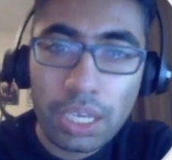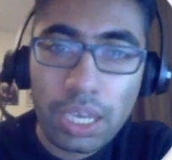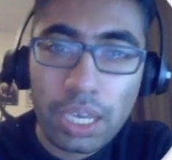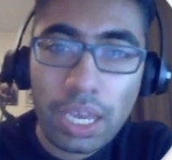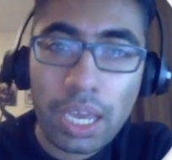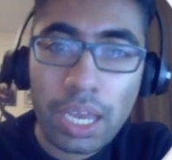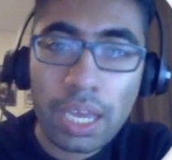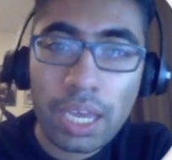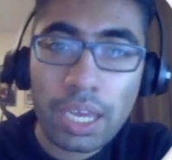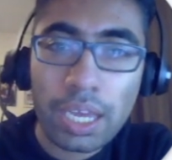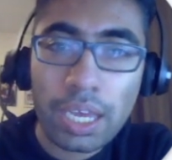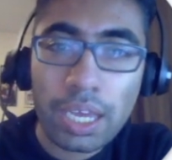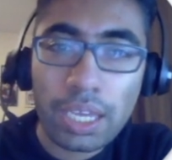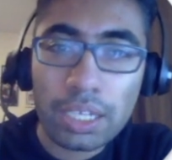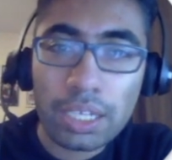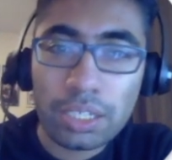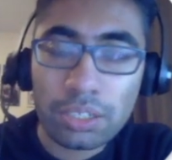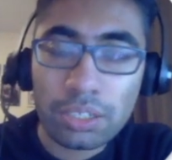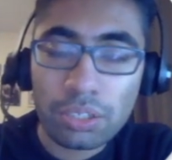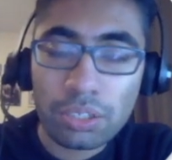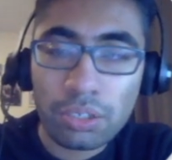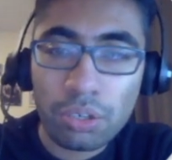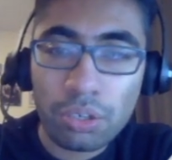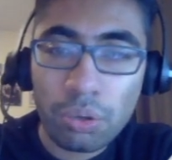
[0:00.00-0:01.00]

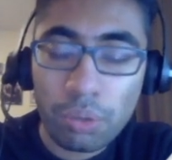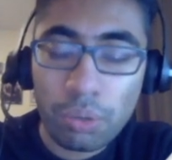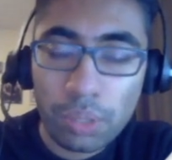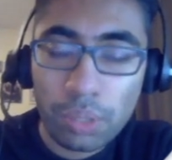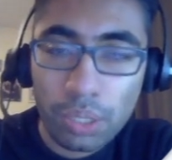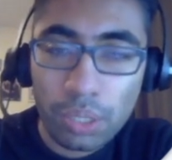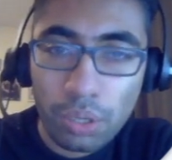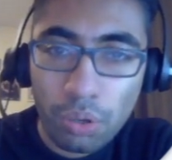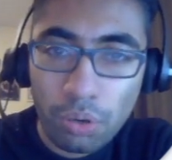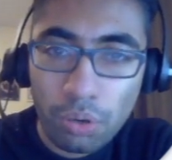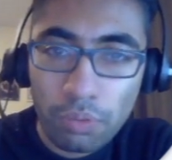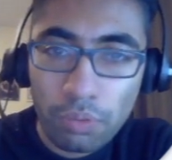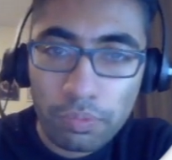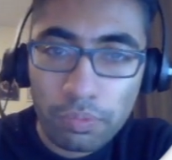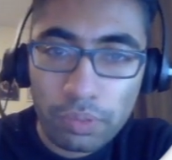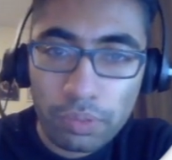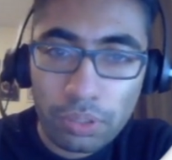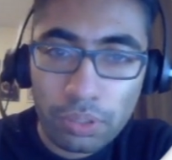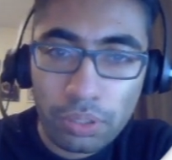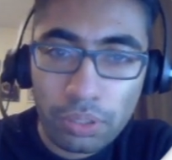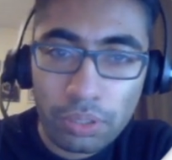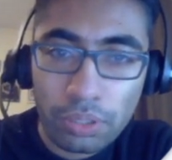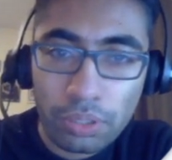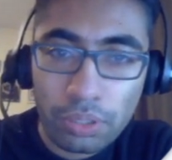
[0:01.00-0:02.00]
and going
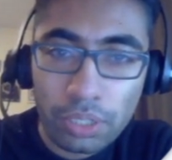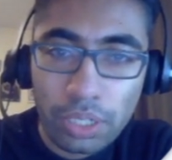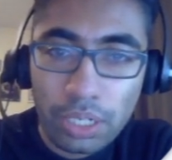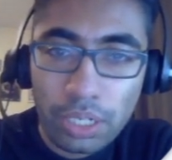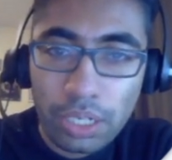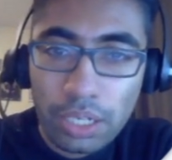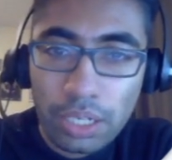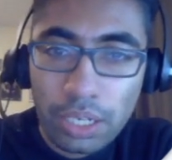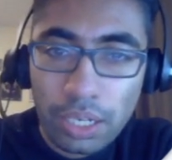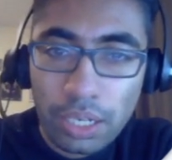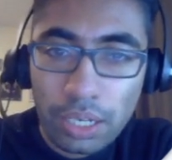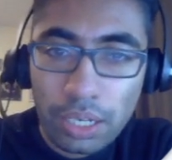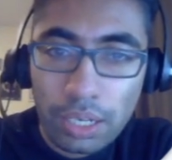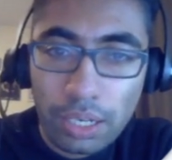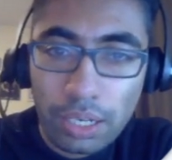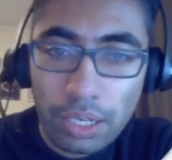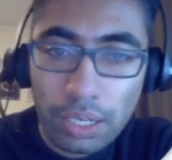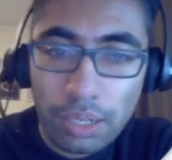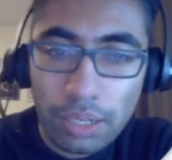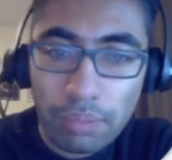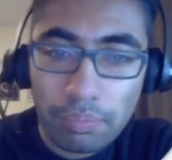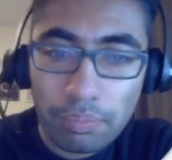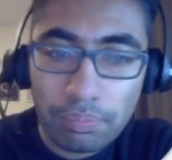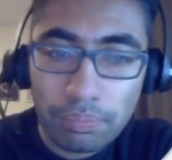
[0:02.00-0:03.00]
over
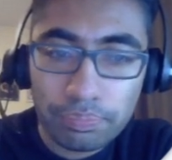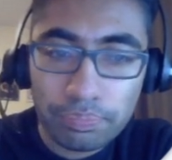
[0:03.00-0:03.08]
a